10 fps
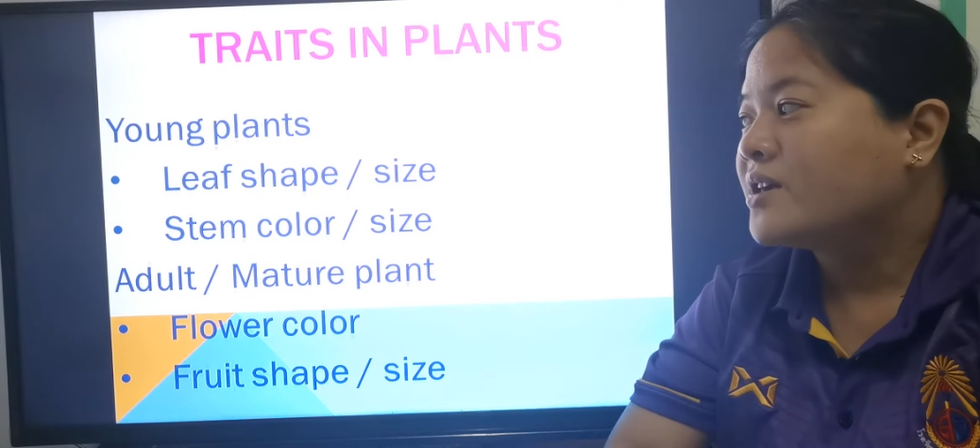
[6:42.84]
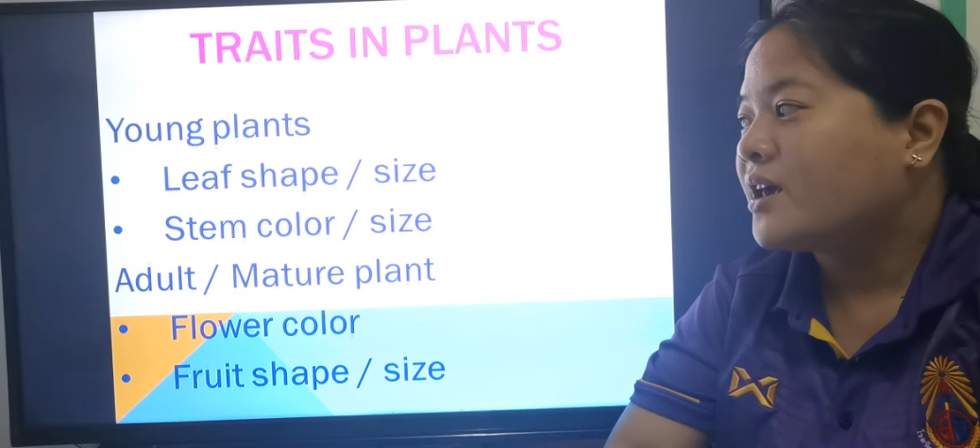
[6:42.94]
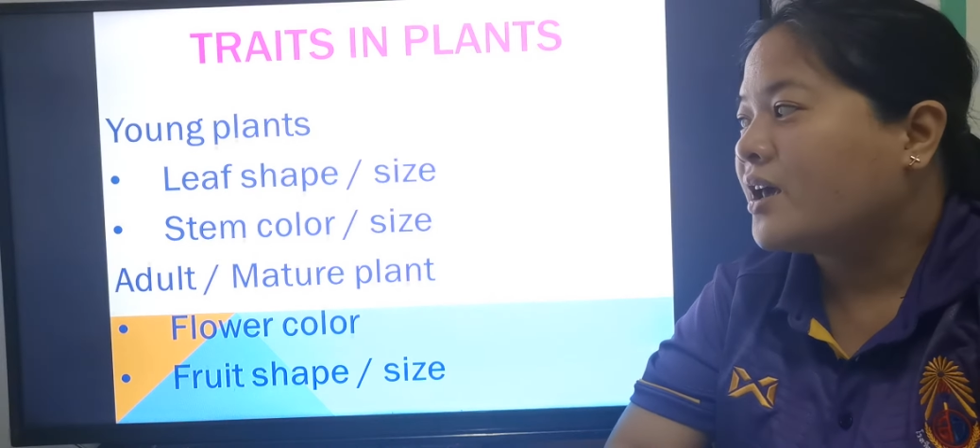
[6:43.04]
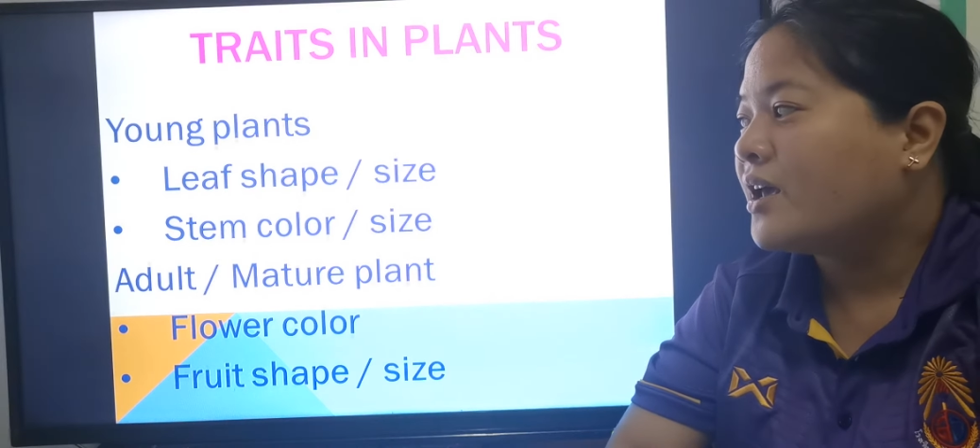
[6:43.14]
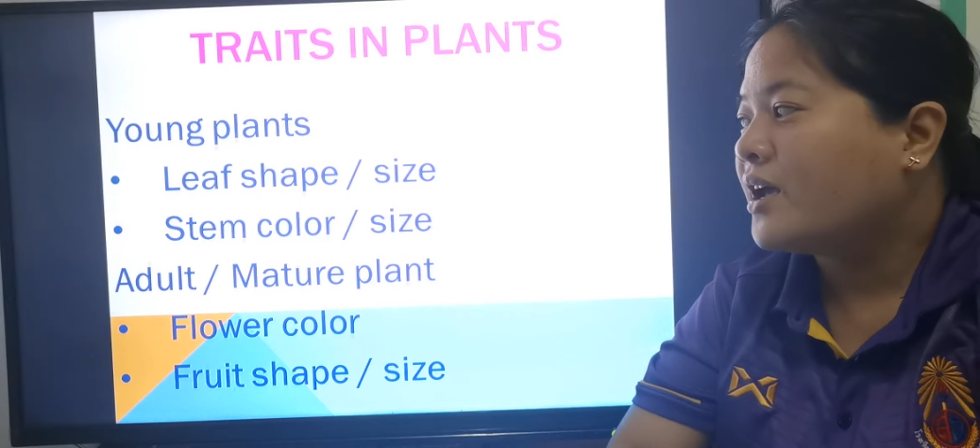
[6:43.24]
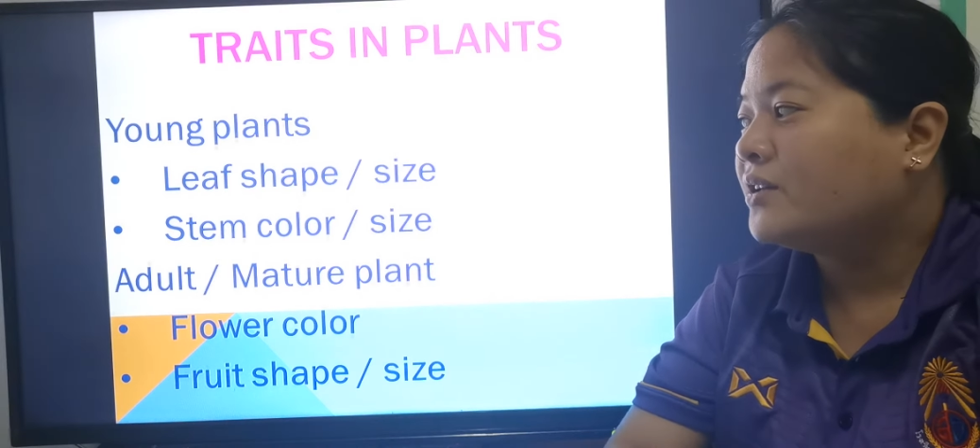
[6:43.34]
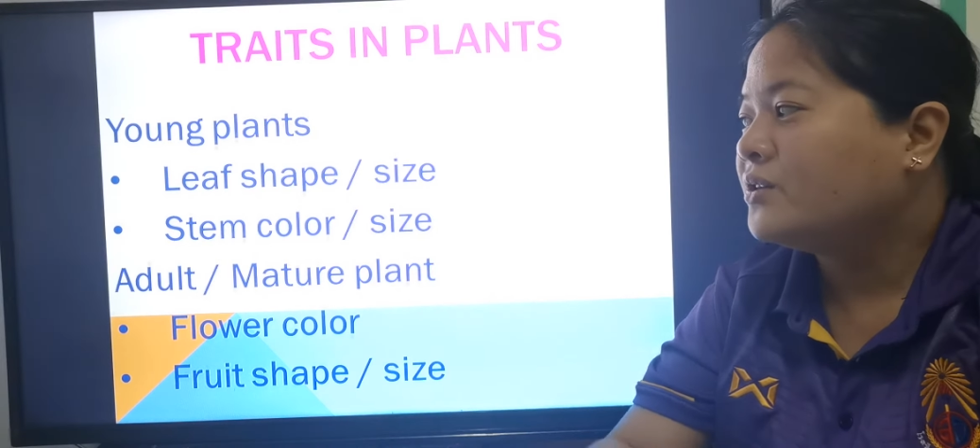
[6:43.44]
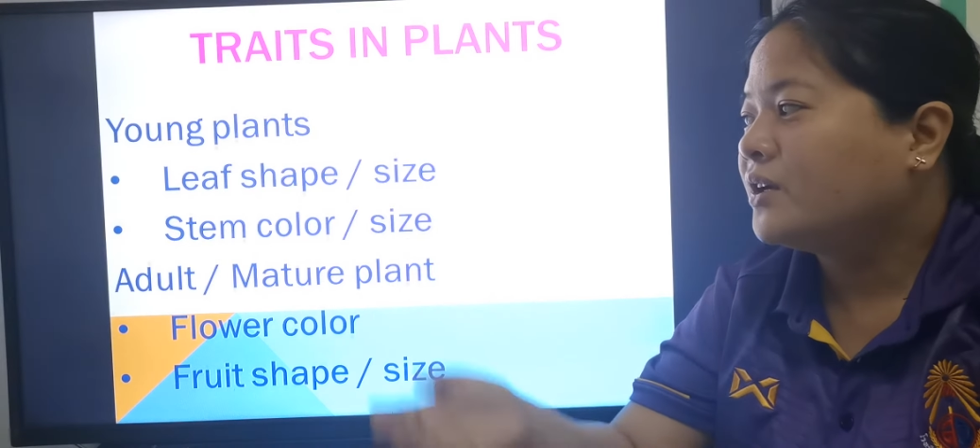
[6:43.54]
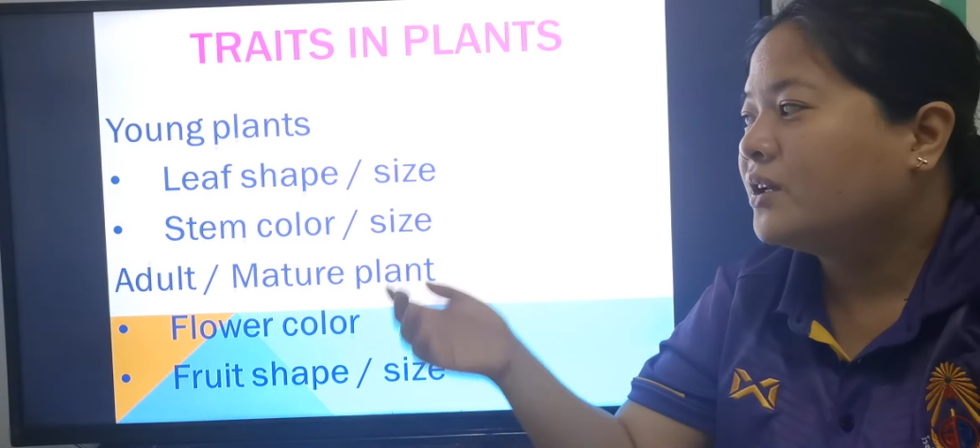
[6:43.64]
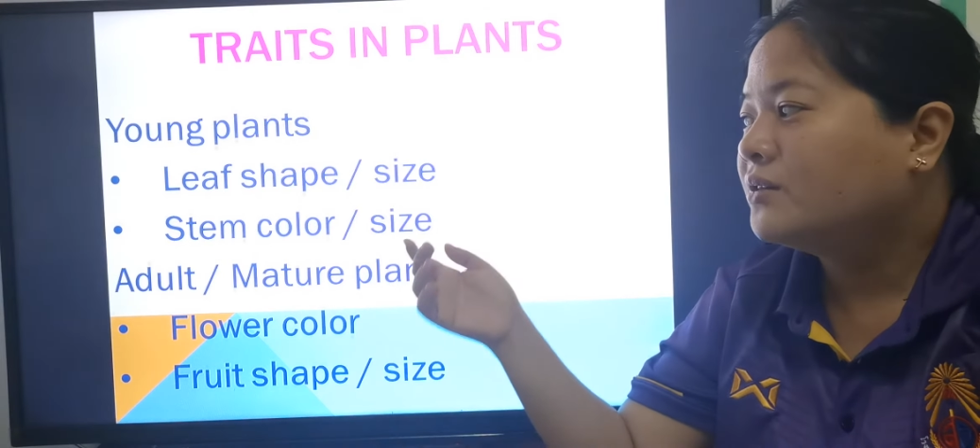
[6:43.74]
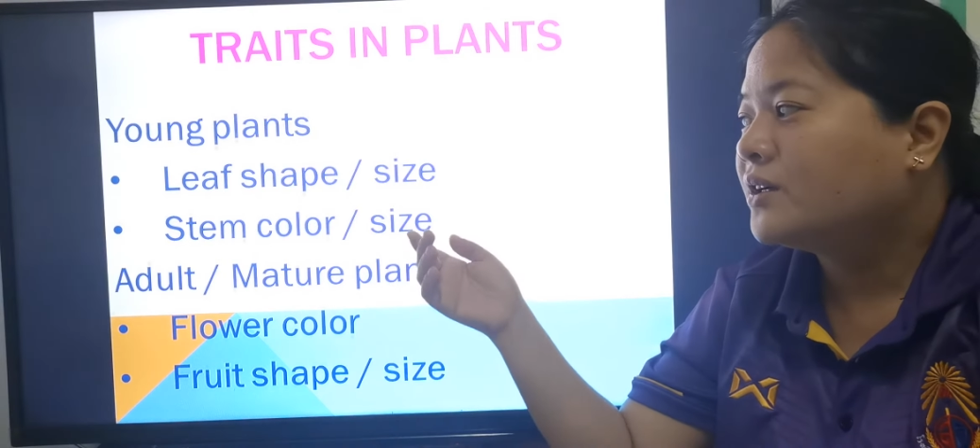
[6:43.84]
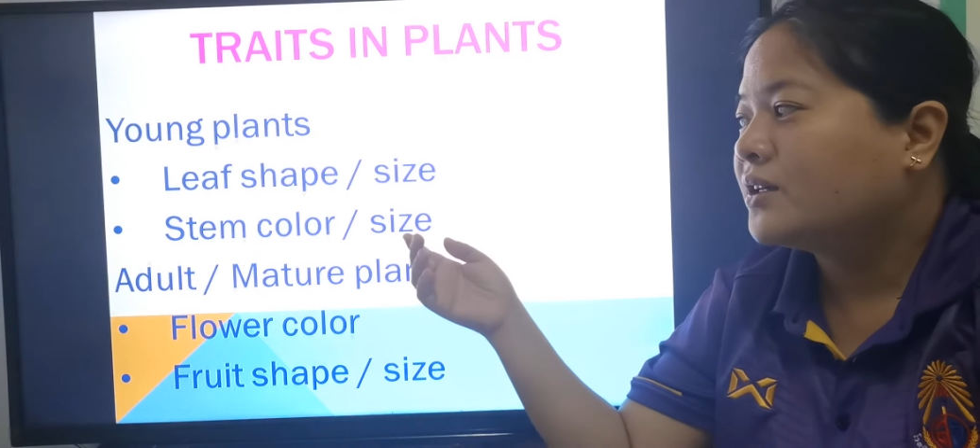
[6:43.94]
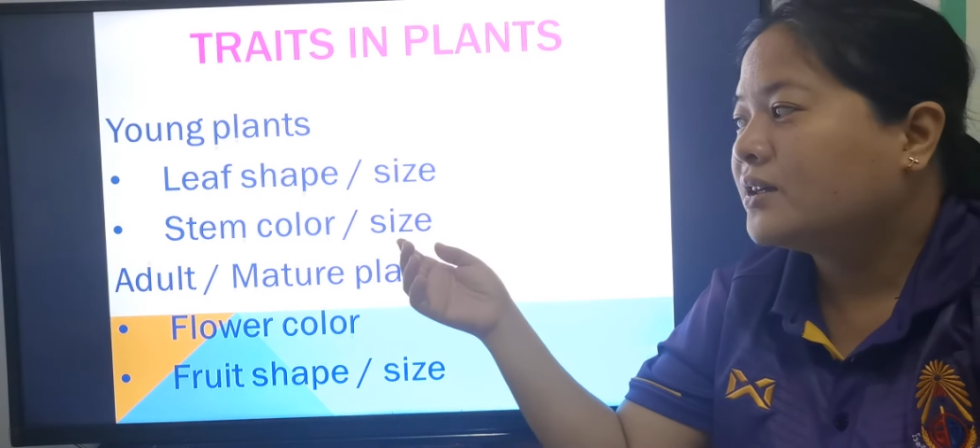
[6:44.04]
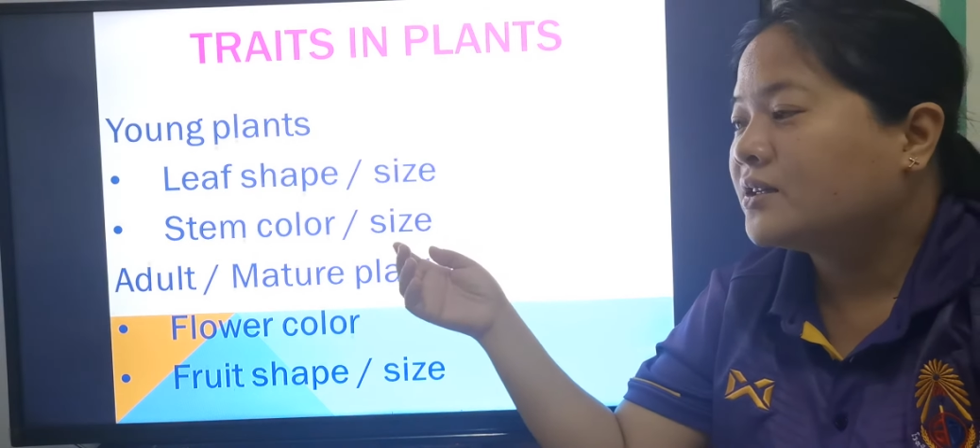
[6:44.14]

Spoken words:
okay? And you can look at